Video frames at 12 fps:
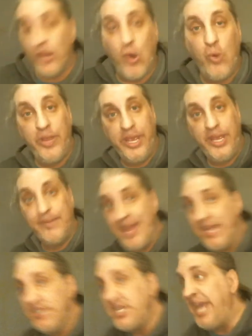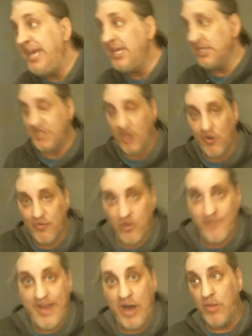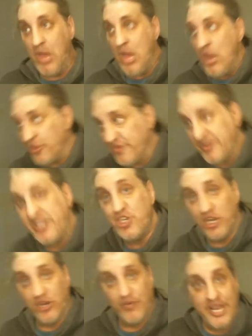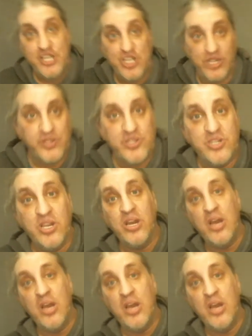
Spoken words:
only maintained itself for about 3 generations.